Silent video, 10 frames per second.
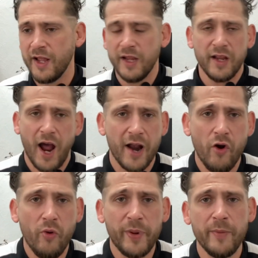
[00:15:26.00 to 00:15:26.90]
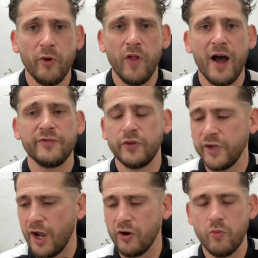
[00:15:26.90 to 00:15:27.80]
I know people that have done
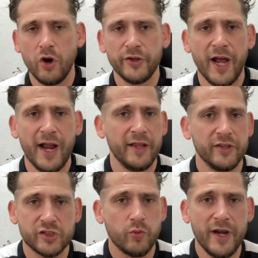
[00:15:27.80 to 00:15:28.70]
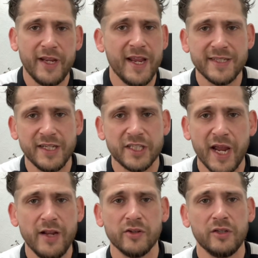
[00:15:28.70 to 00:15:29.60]
it on a one night and they're 20 years in
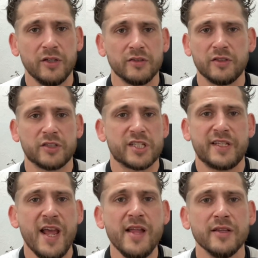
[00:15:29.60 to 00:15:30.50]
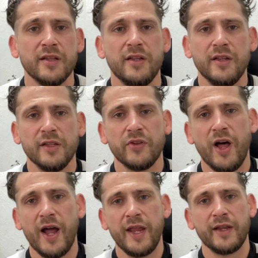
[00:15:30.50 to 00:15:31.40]
jail still.
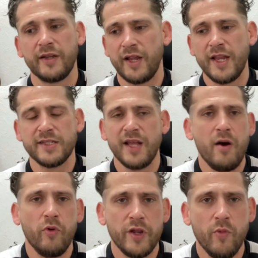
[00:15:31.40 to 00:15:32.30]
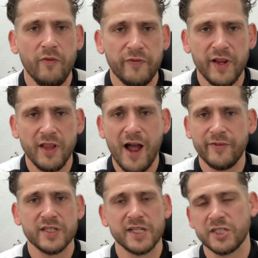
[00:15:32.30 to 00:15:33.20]
Like, is that what you want for your life?
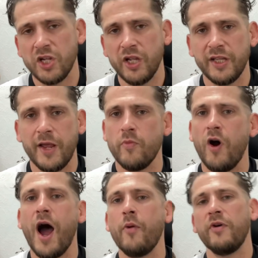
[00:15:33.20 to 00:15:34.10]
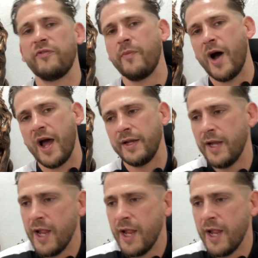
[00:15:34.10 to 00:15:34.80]
Because it's certainly what I want for mine.